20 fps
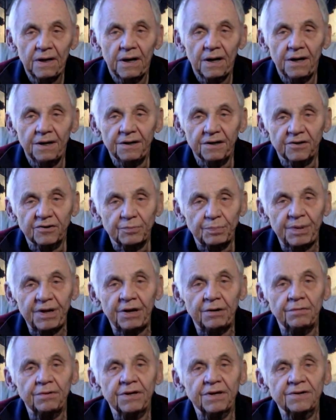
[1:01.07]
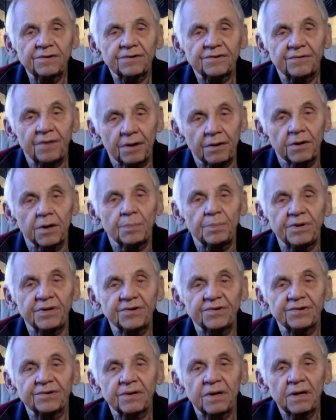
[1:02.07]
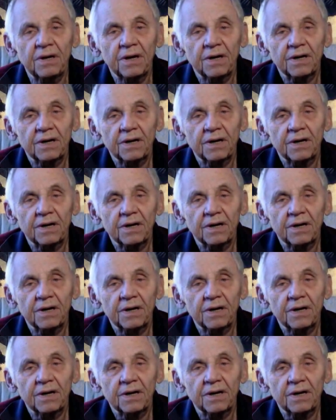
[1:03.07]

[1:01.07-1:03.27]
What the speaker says: An experienced therapist